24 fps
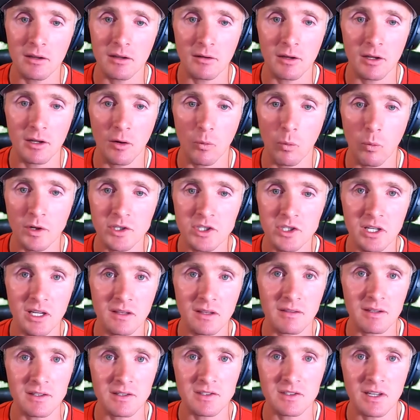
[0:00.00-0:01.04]
once you get
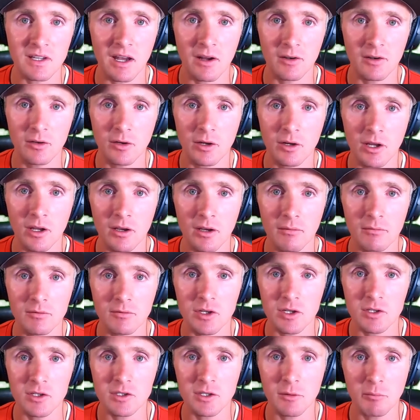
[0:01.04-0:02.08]
this down, you can
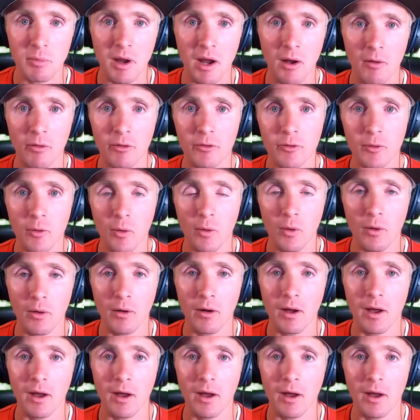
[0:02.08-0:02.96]
just about throw